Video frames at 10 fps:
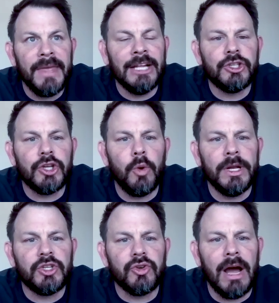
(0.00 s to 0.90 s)
And so
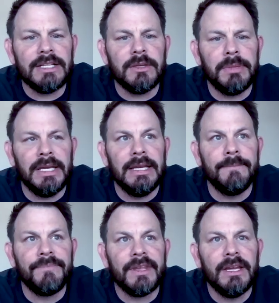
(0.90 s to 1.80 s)
we try to
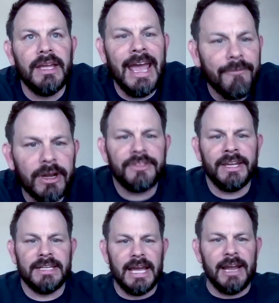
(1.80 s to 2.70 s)
be
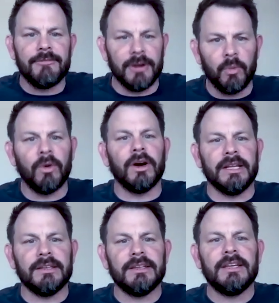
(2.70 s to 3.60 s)
everything to
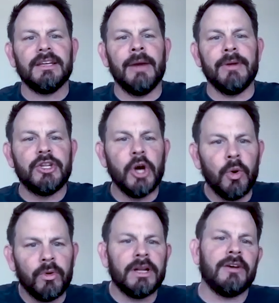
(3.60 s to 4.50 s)
everyone, and we
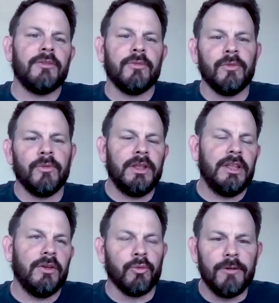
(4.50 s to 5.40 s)
don't want to
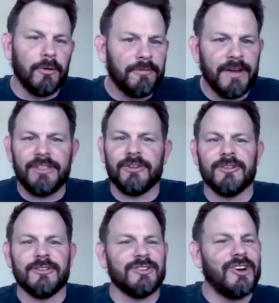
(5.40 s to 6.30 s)
ruffle
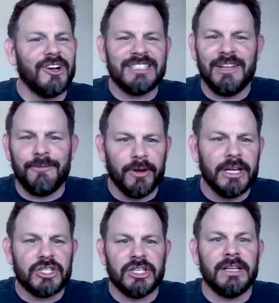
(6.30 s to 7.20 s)
feathers or cause any
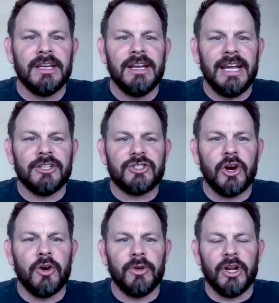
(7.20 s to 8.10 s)
friction. And
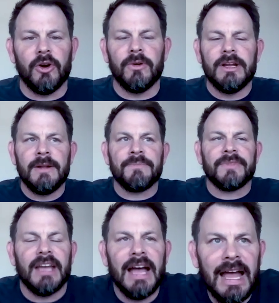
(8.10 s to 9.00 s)
so, you know,
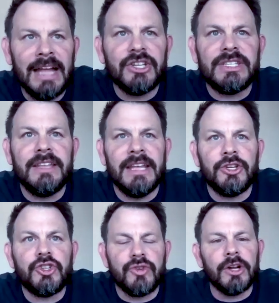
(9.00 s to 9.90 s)
I just see
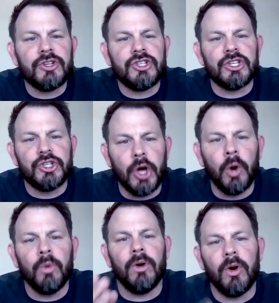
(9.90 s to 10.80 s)
that instructors just
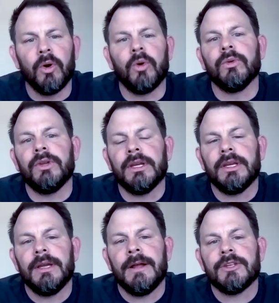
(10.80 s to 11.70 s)
don't hold
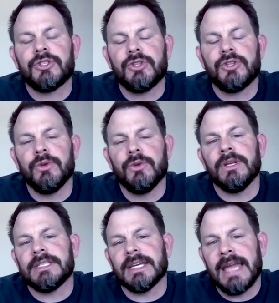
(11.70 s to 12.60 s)

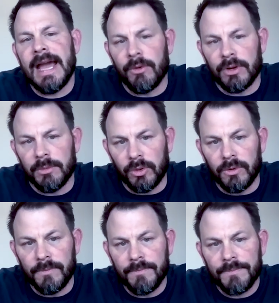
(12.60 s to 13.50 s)
students
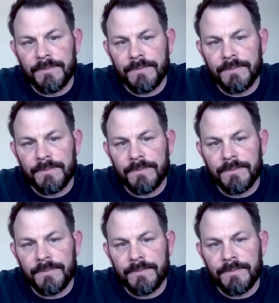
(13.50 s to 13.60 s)
accountable